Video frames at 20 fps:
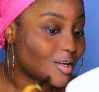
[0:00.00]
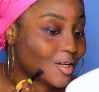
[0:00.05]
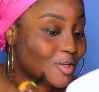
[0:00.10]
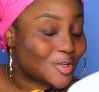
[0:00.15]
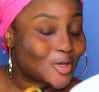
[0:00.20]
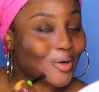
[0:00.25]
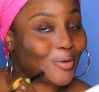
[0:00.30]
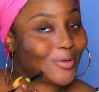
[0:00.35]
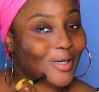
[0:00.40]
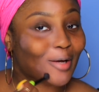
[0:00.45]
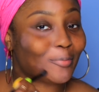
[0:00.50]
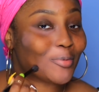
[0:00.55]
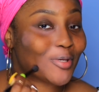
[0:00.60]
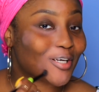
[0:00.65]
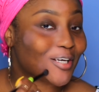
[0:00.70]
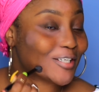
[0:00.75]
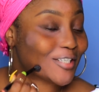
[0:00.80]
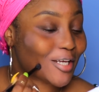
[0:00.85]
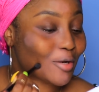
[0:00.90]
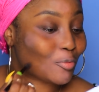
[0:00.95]
No, not
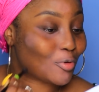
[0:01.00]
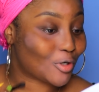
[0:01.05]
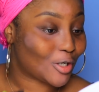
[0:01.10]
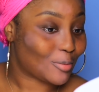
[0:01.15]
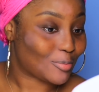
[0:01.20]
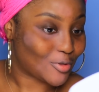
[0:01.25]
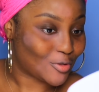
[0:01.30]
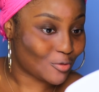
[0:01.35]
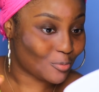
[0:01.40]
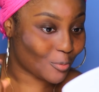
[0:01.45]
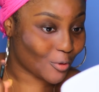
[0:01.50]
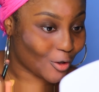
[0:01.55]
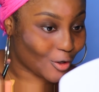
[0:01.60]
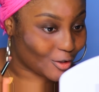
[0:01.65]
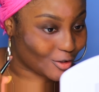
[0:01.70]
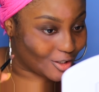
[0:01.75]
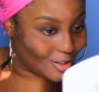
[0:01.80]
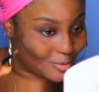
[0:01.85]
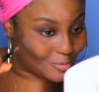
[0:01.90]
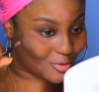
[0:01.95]
because I woke up super
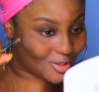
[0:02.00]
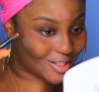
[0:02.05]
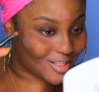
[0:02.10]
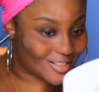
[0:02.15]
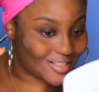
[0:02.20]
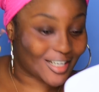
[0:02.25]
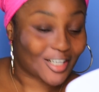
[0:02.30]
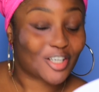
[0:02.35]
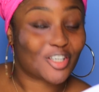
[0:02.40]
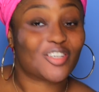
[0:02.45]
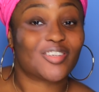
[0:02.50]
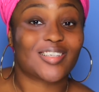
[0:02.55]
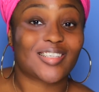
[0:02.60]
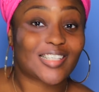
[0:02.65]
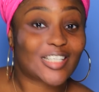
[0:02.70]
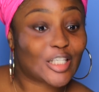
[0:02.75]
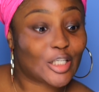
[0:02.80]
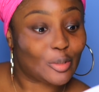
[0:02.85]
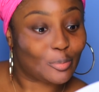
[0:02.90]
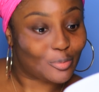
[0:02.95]
early, because I couldn't
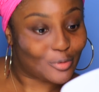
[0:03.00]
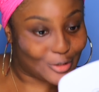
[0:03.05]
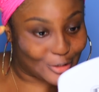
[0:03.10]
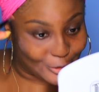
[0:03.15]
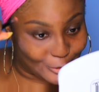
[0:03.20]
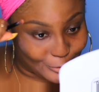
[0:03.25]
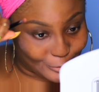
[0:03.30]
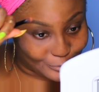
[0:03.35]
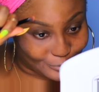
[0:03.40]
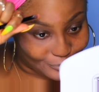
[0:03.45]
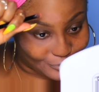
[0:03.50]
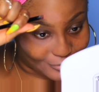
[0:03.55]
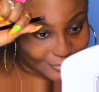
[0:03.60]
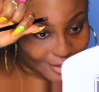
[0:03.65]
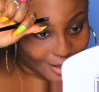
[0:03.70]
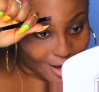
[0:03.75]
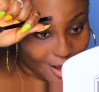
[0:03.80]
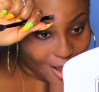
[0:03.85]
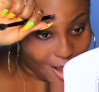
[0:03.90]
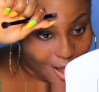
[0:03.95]
sleep, so
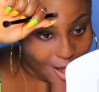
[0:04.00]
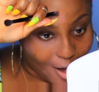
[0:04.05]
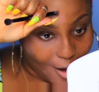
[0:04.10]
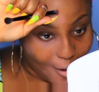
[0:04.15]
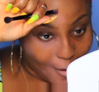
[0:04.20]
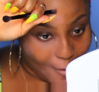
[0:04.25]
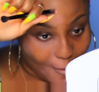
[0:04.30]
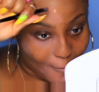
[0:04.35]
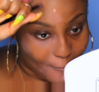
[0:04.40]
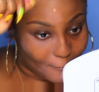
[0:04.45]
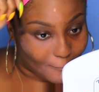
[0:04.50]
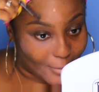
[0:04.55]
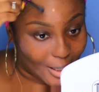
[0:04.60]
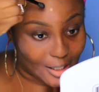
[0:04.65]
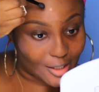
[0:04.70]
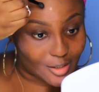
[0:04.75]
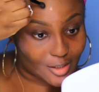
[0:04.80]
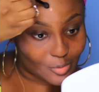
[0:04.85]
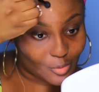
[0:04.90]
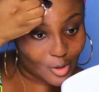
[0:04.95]

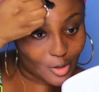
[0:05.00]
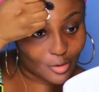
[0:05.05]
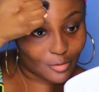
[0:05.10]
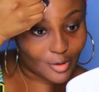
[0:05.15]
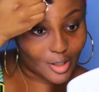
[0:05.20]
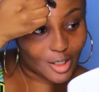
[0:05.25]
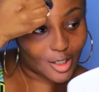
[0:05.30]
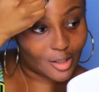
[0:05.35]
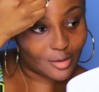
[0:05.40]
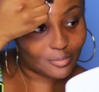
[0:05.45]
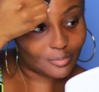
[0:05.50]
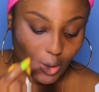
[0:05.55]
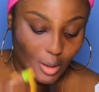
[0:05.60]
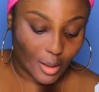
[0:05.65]
might as well, right?